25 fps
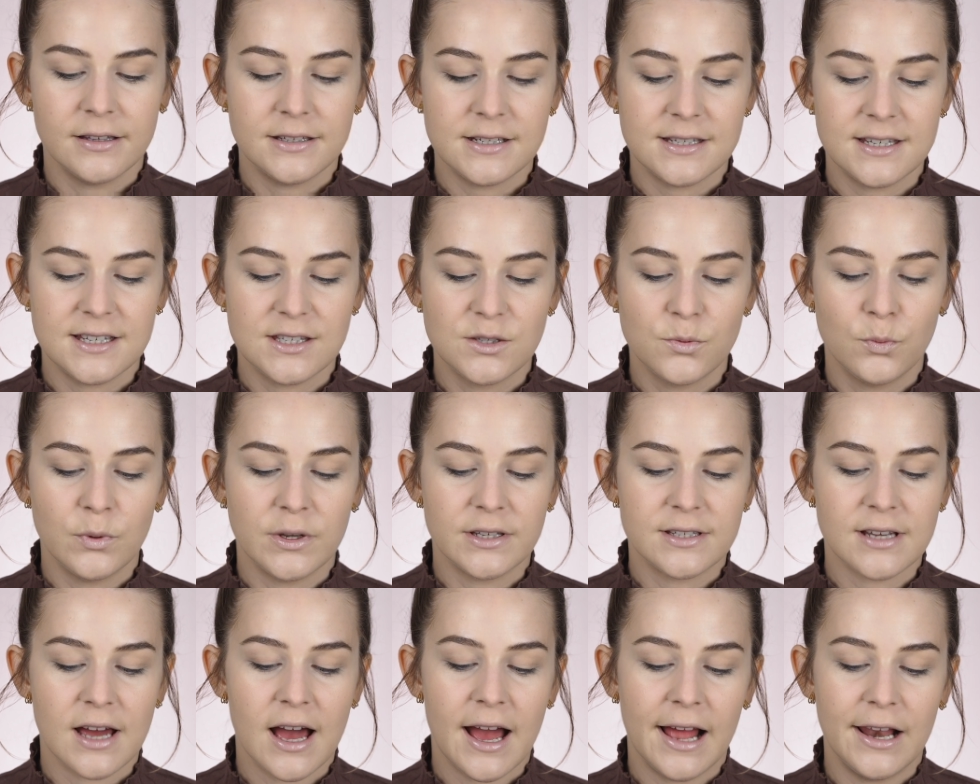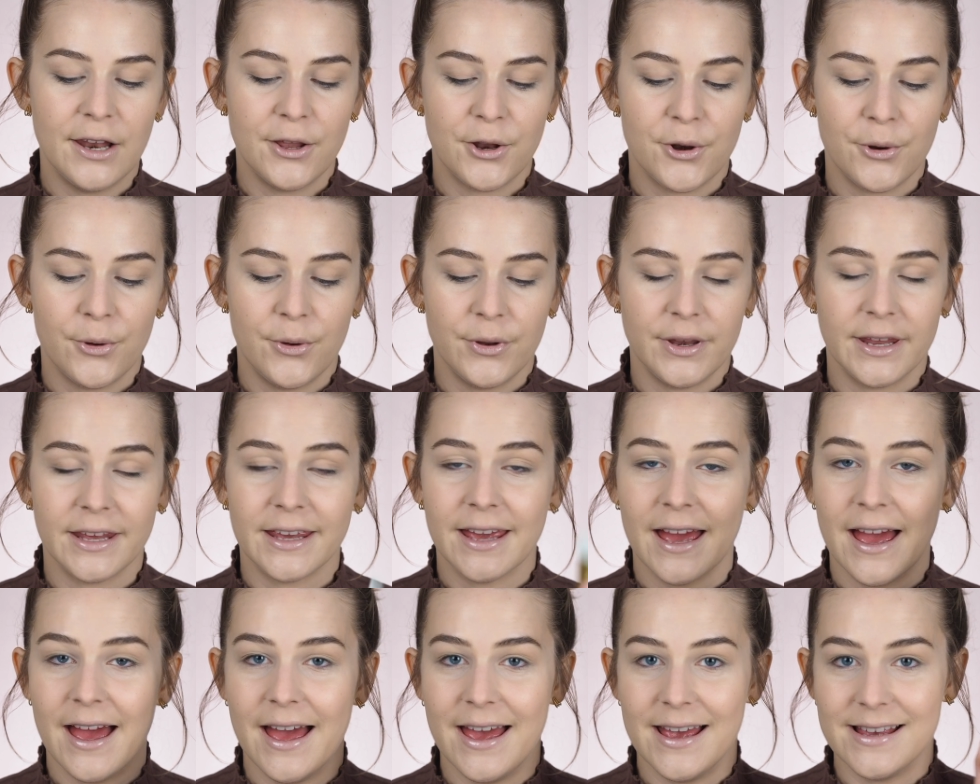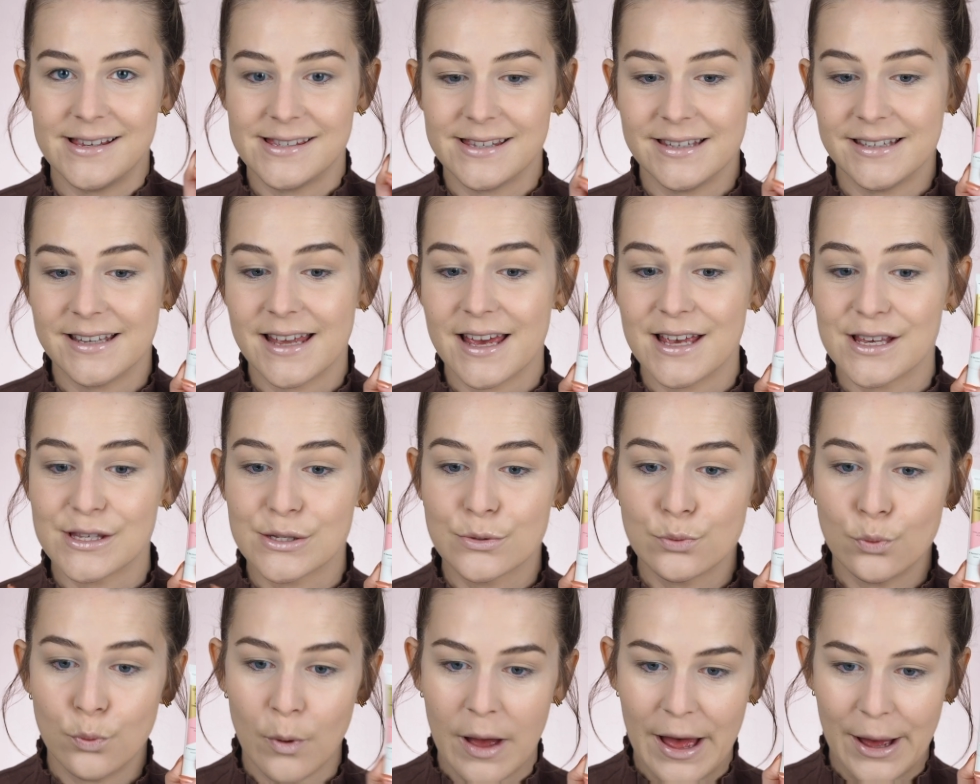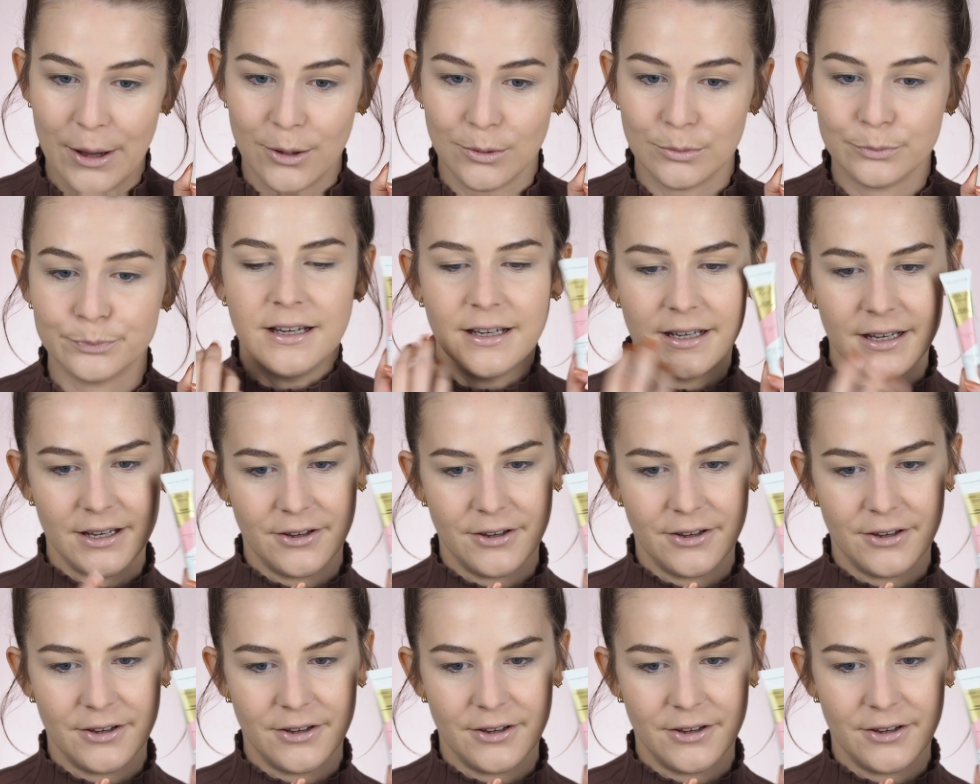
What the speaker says: This is with hyaluronic acid as well.